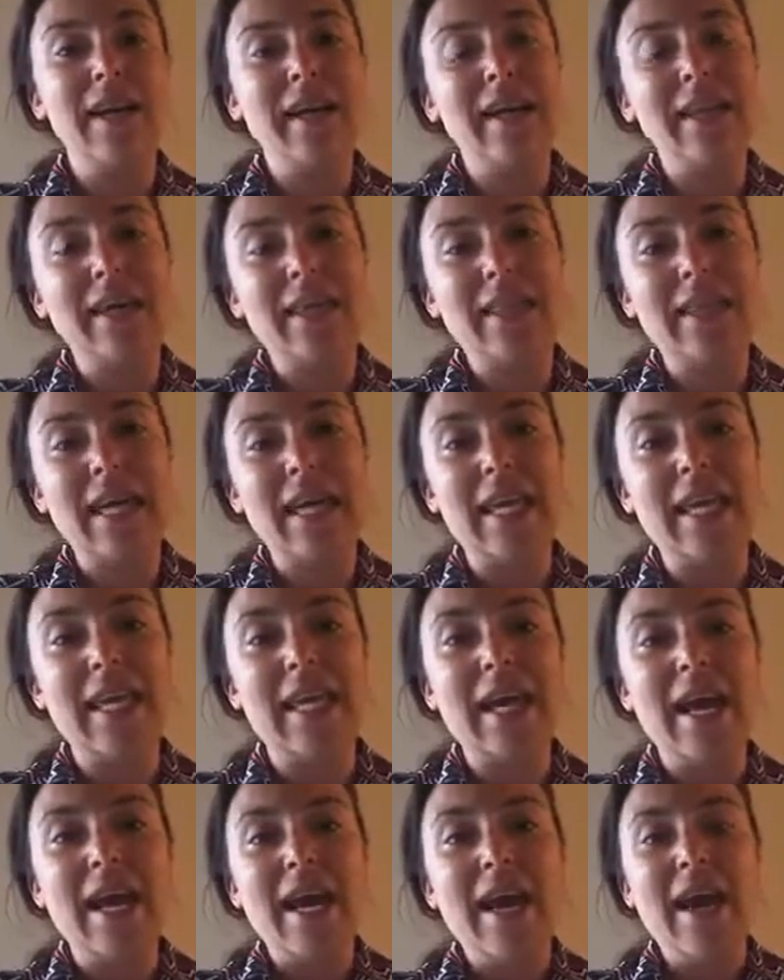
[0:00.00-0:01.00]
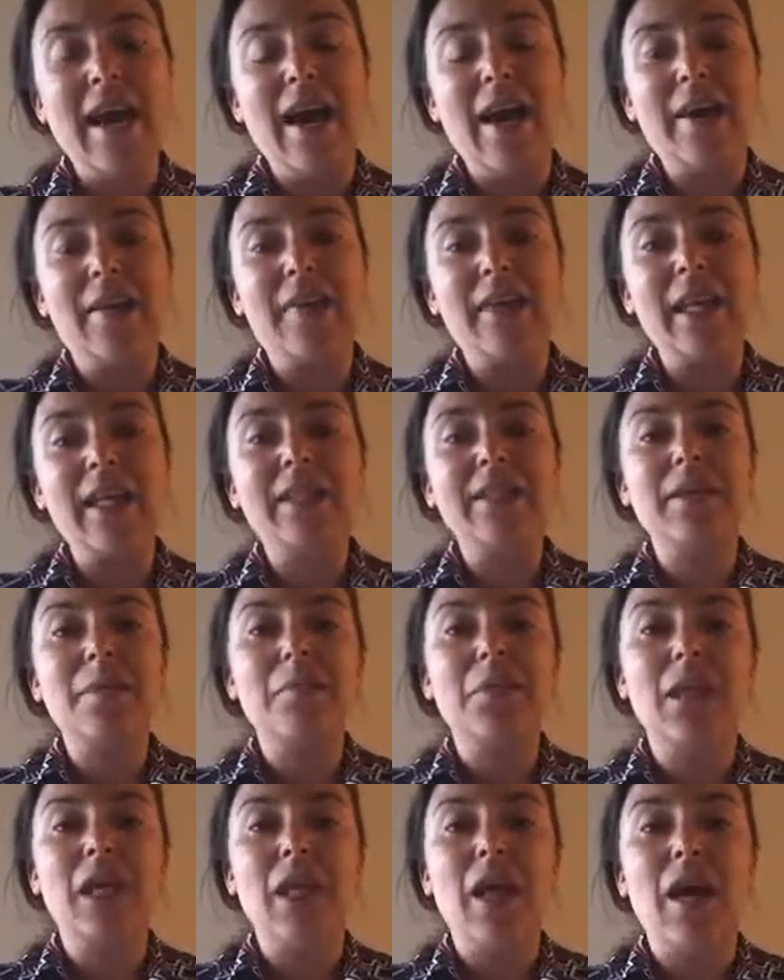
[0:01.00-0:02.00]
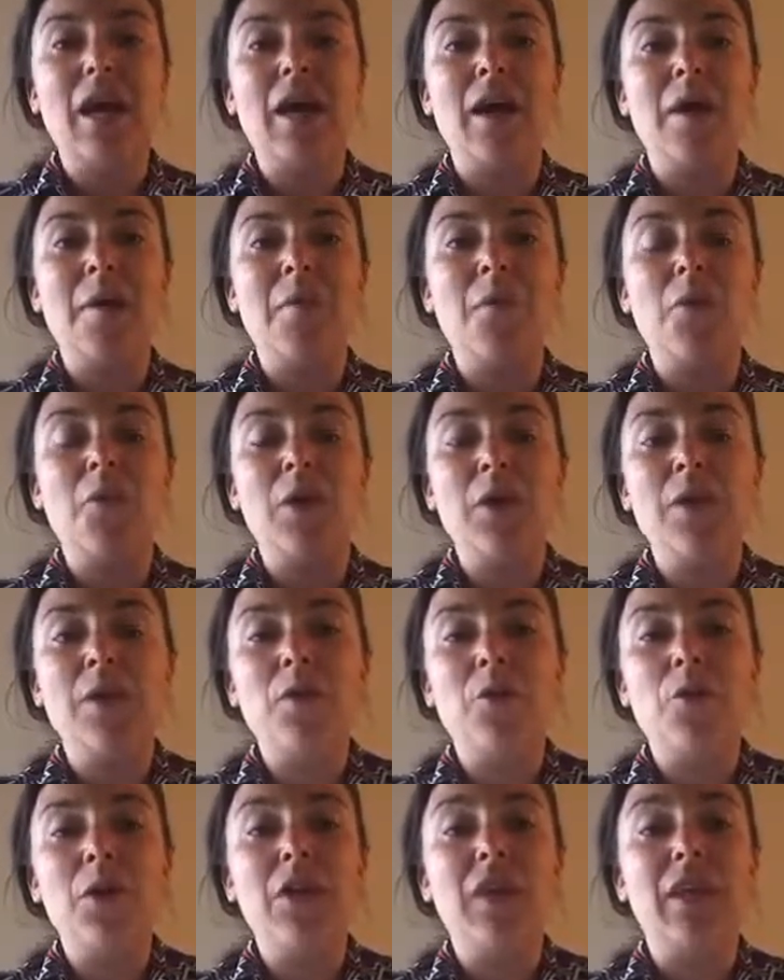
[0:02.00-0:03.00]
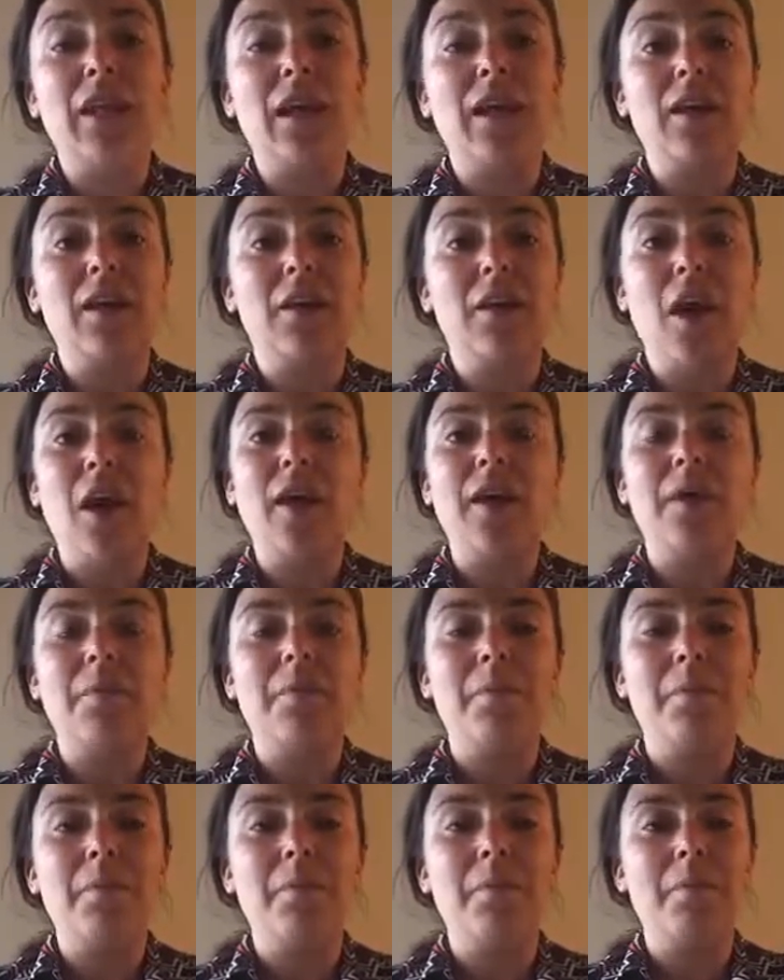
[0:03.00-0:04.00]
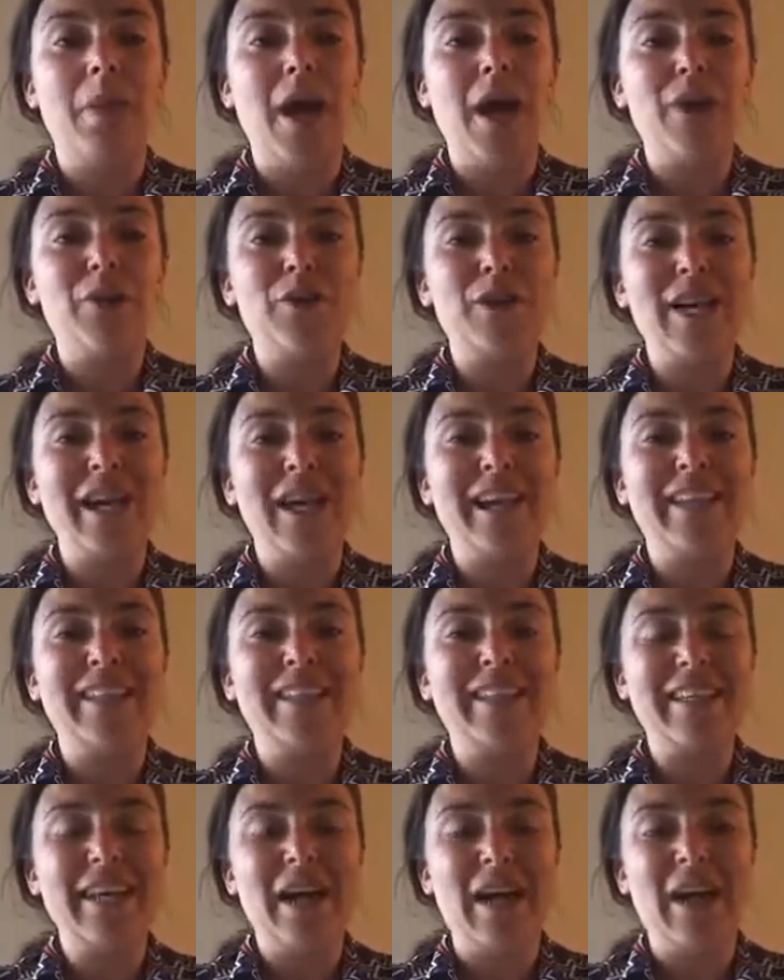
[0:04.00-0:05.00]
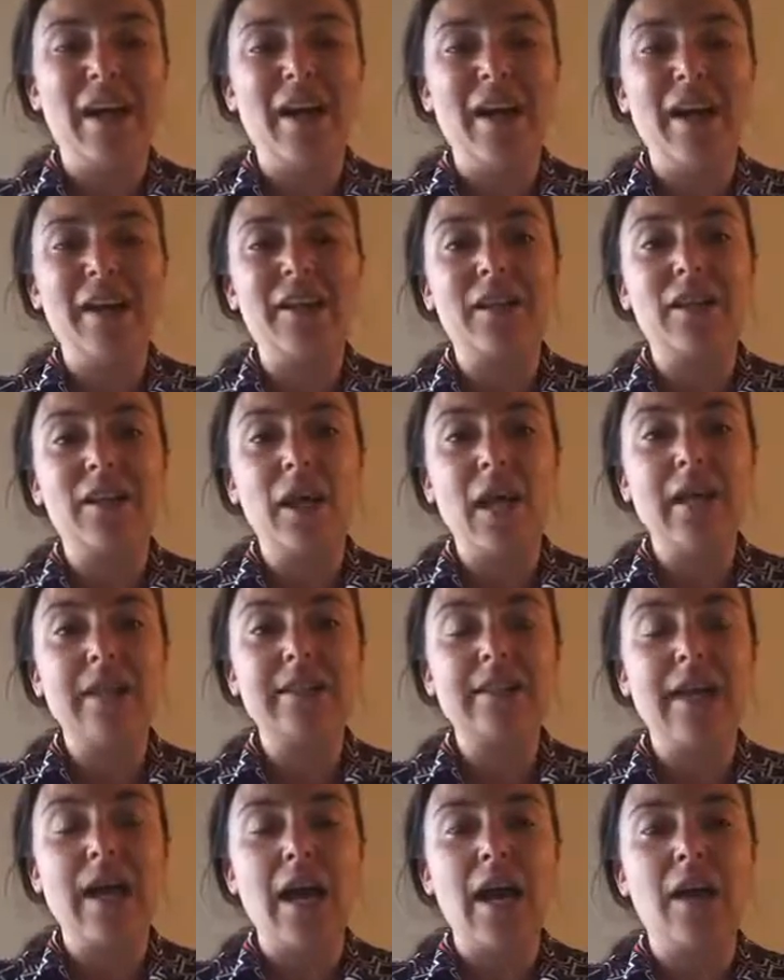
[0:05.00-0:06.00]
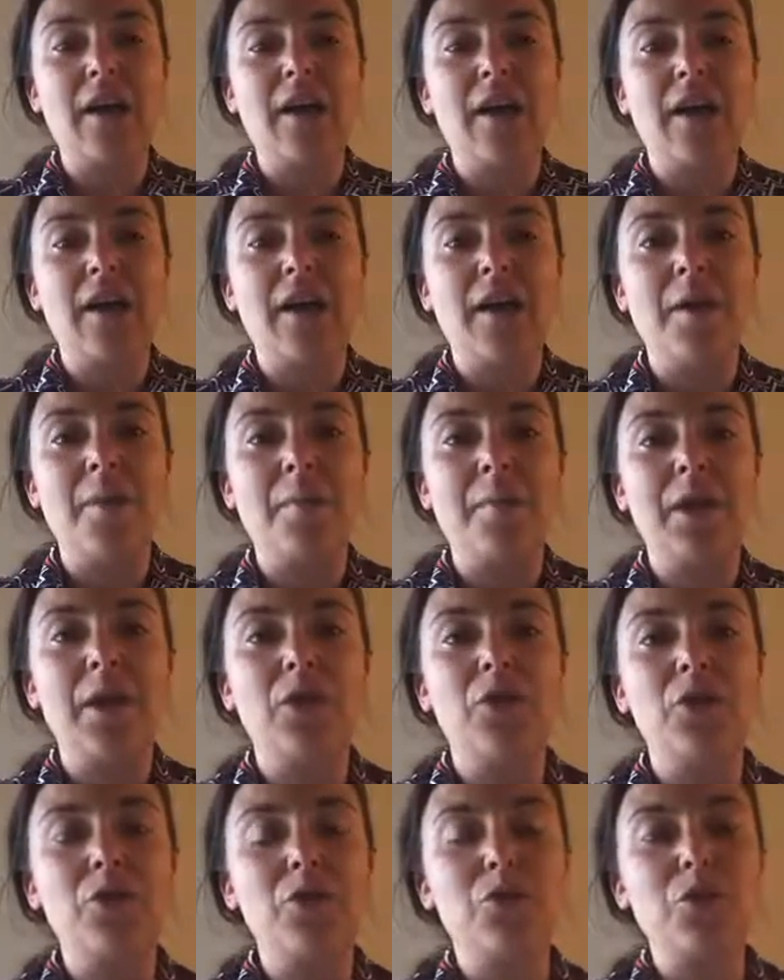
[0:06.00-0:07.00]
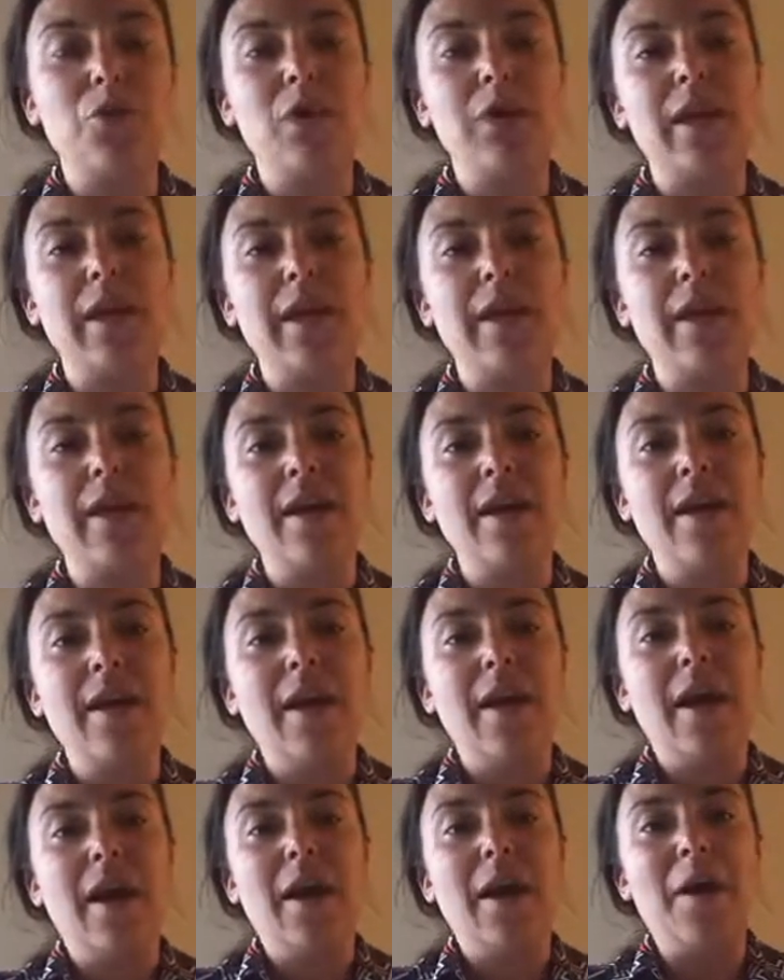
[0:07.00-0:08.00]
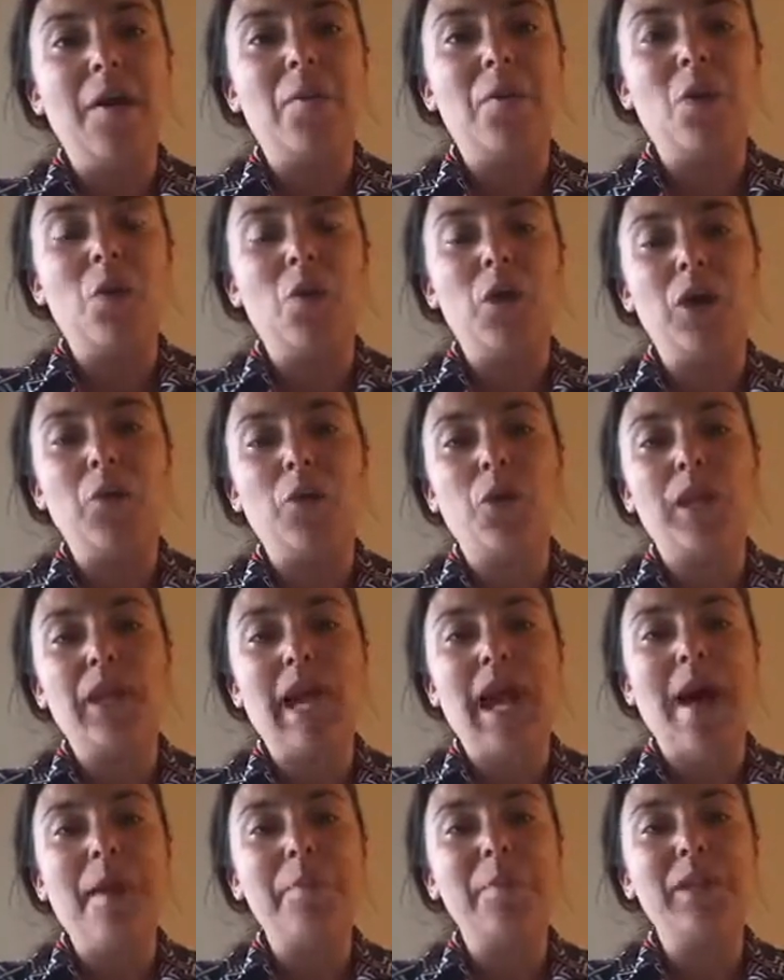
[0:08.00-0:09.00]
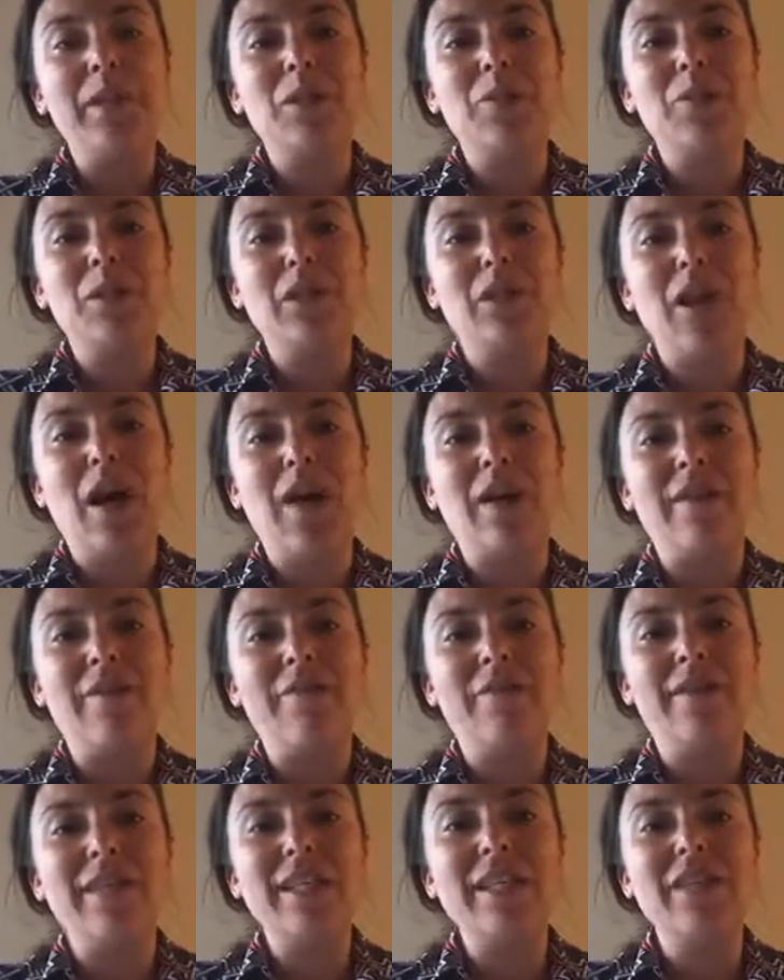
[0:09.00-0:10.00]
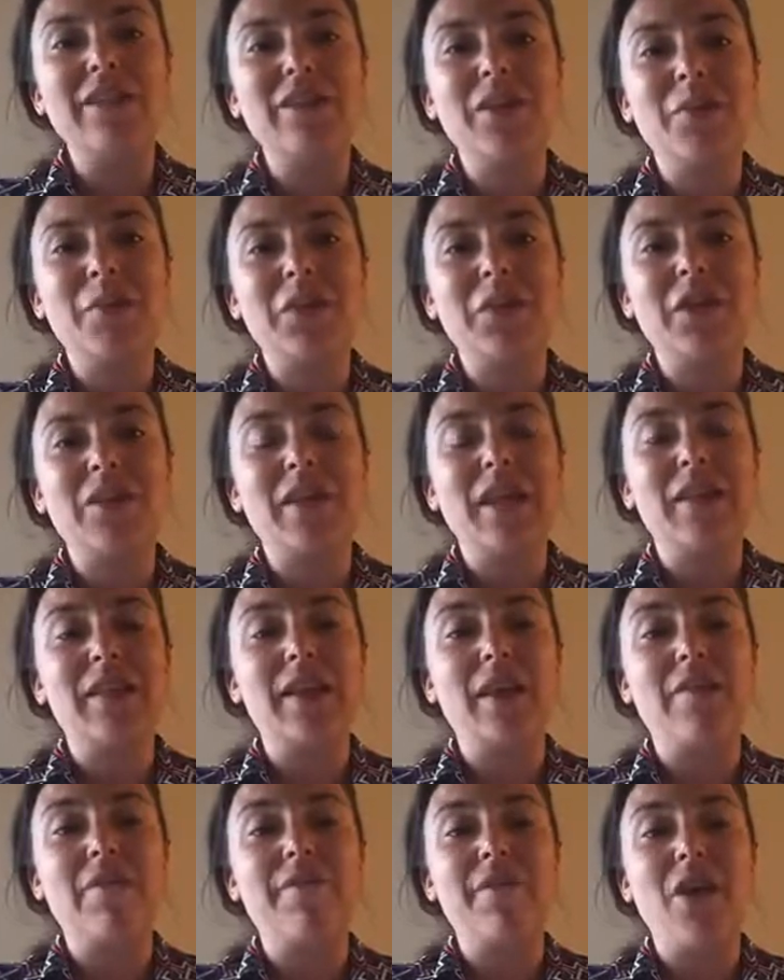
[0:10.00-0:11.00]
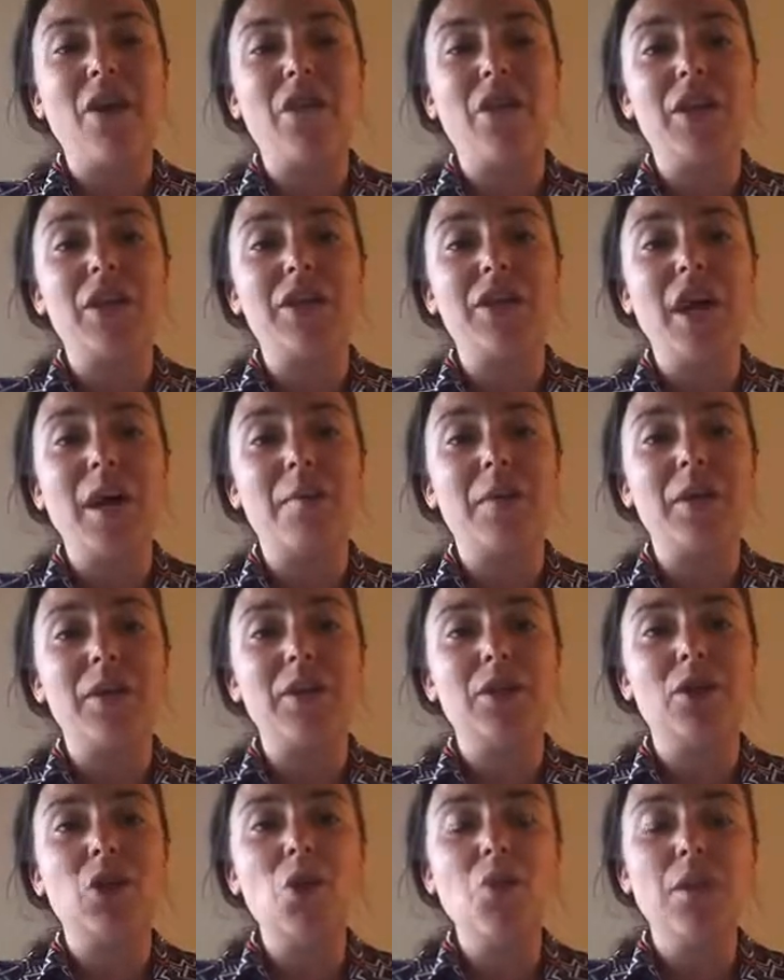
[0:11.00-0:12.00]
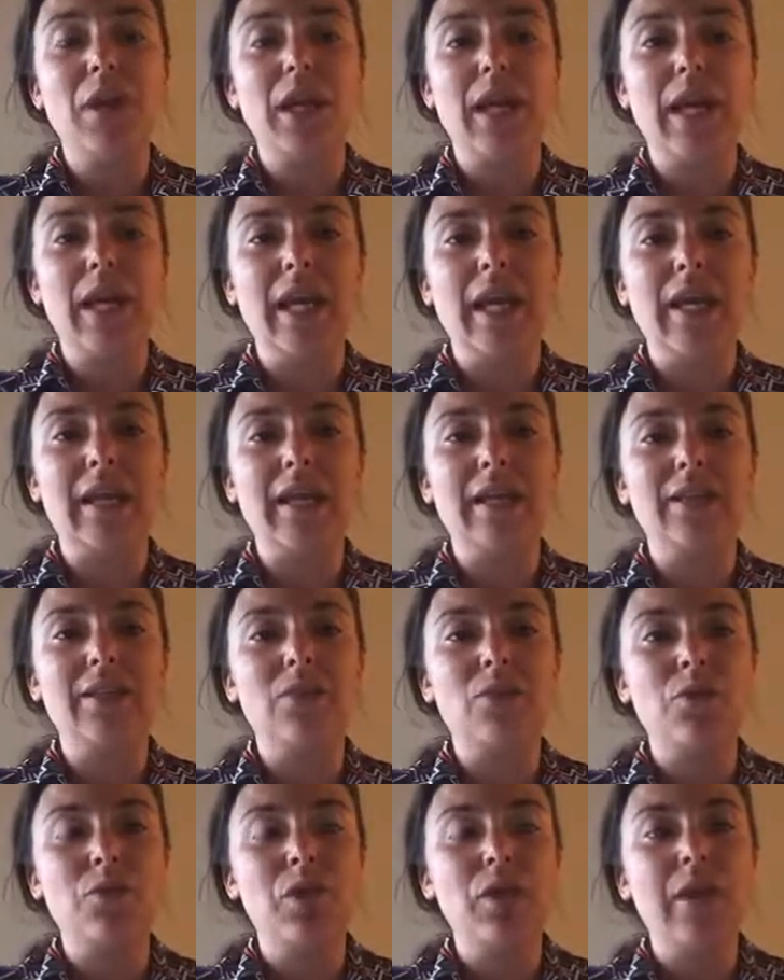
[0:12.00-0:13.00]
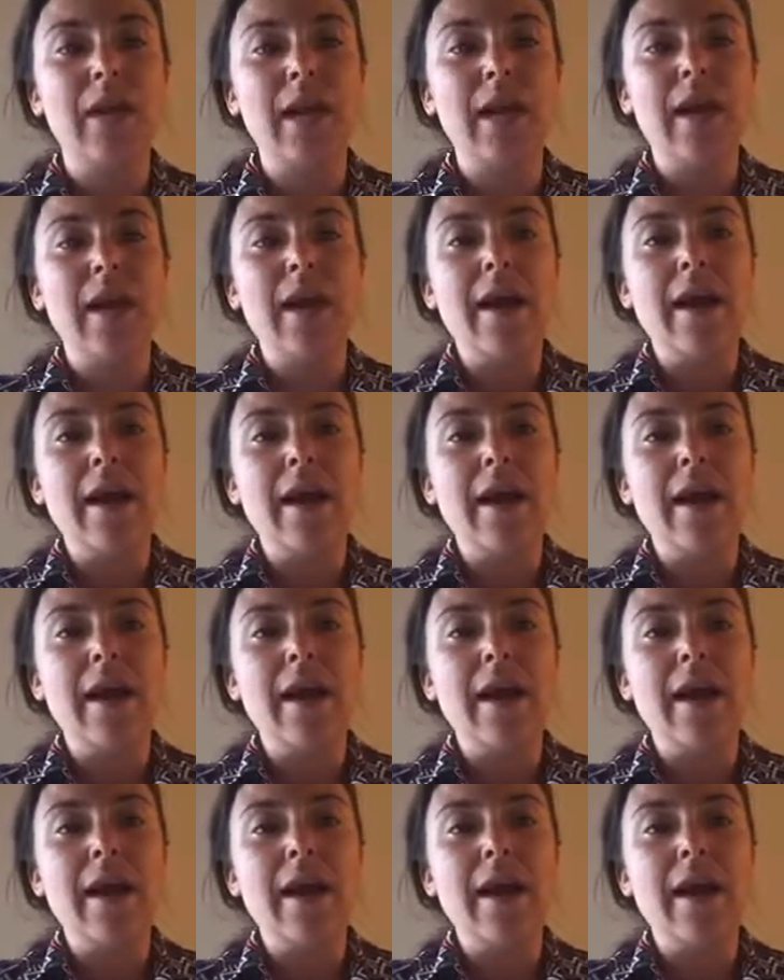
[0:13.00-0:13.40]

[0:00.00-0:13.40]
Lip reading: And I think that's something we think a lot about at ClassTag, because really what happens with a lot of systems is that they're very time consuming, and it's really